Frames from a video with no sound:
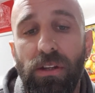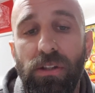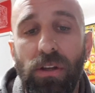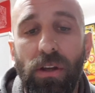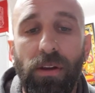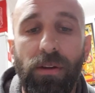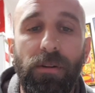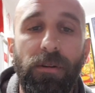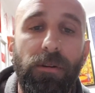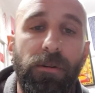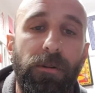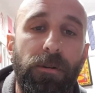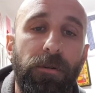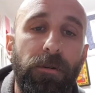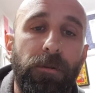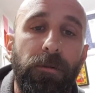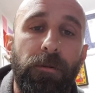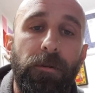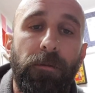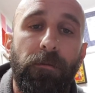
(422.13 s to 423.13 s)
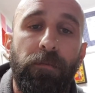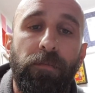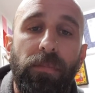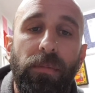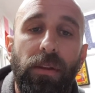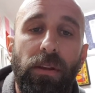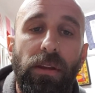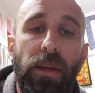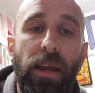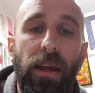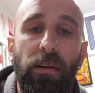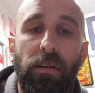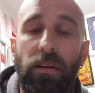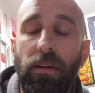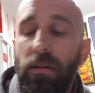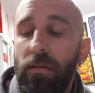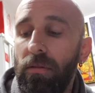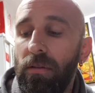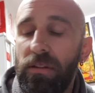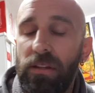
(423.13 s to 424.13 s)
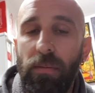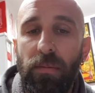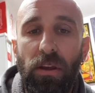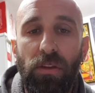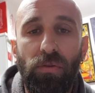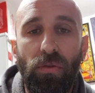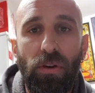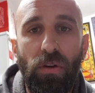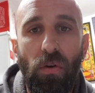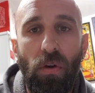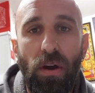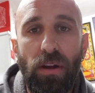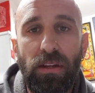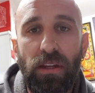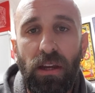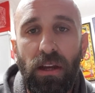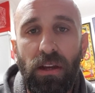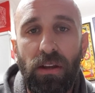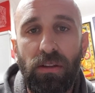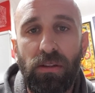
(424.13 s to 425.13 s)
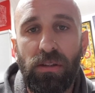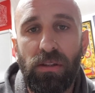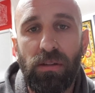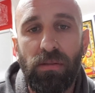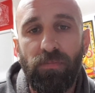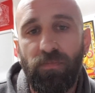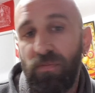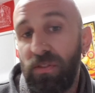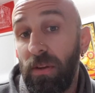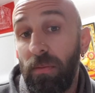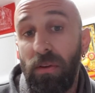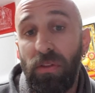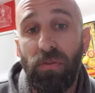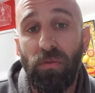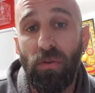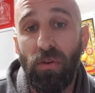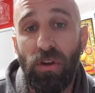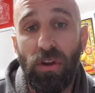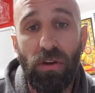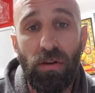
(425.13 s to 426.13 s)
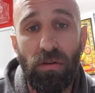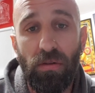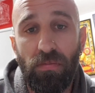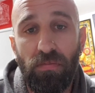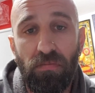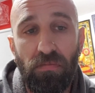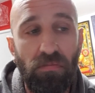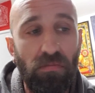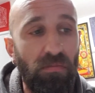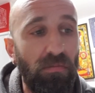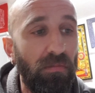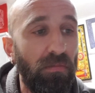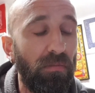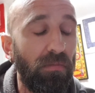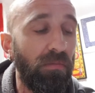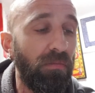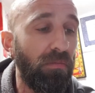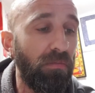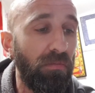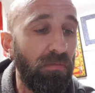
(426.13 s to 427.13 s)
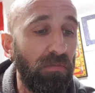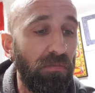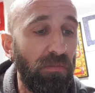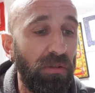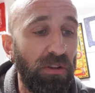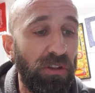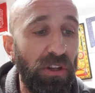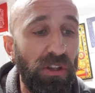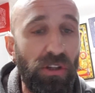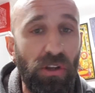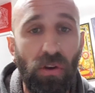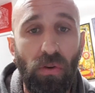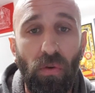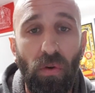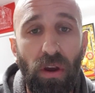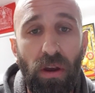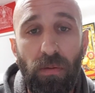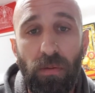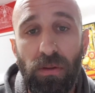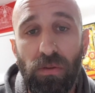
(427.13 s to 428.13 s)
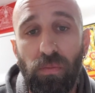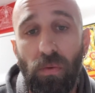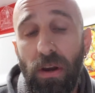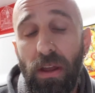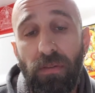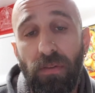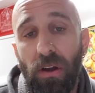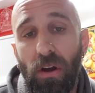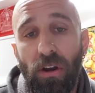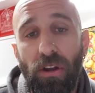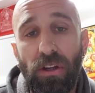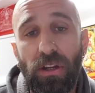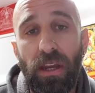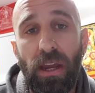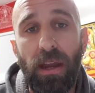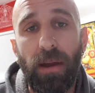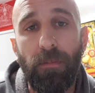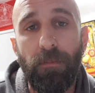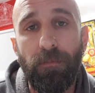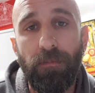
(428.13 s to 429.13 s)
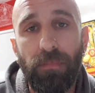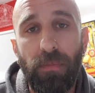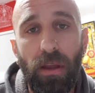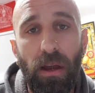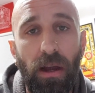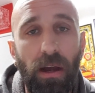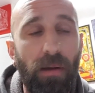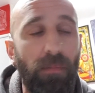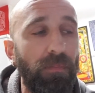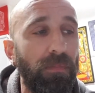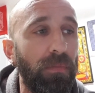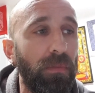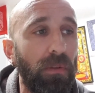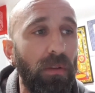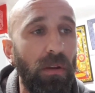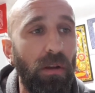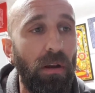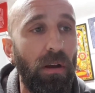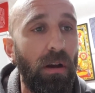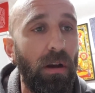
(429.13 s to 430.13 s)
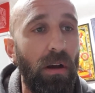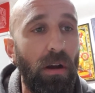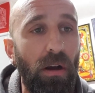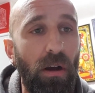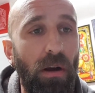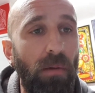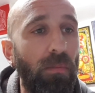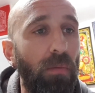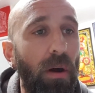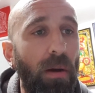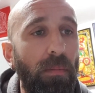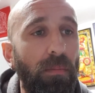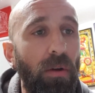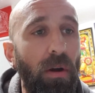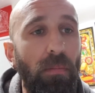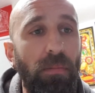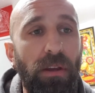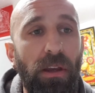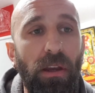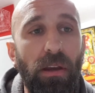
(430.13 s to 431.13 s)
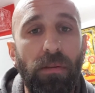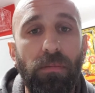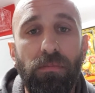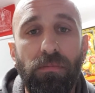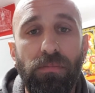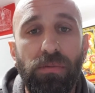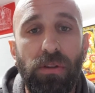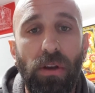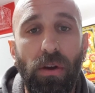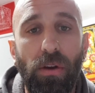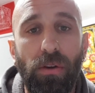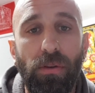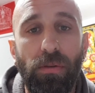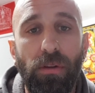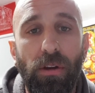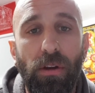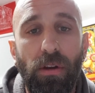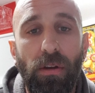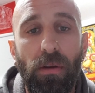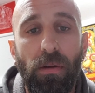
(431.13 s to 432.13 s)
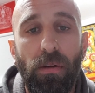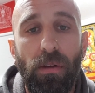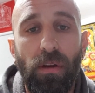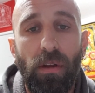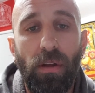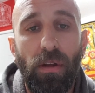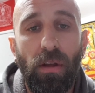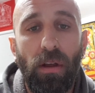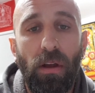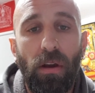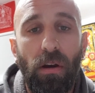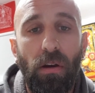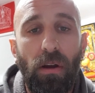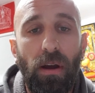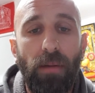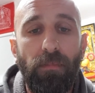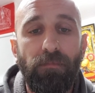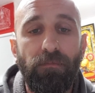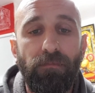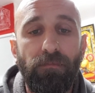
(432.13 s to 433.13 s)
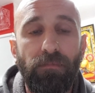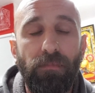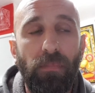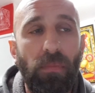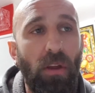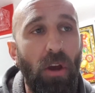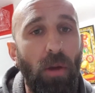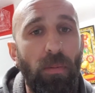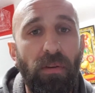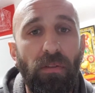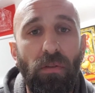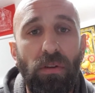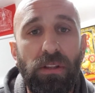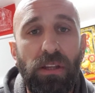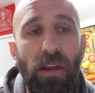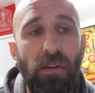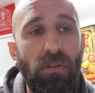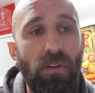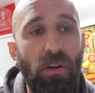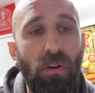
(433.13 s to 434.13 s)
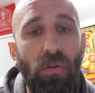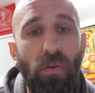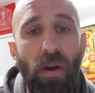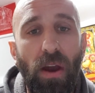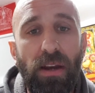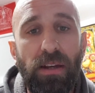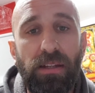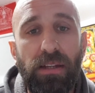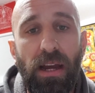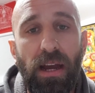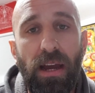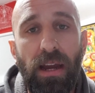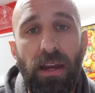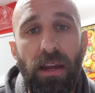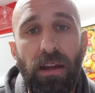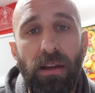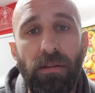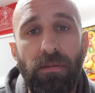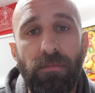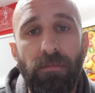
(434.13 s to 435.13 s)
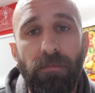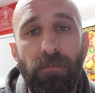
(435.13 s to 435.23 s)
So, yeah. Send me through your ideas. Send me through your disagreements, whatever. I don't care. I'm here. So, all right. Hope everyone's having a great day.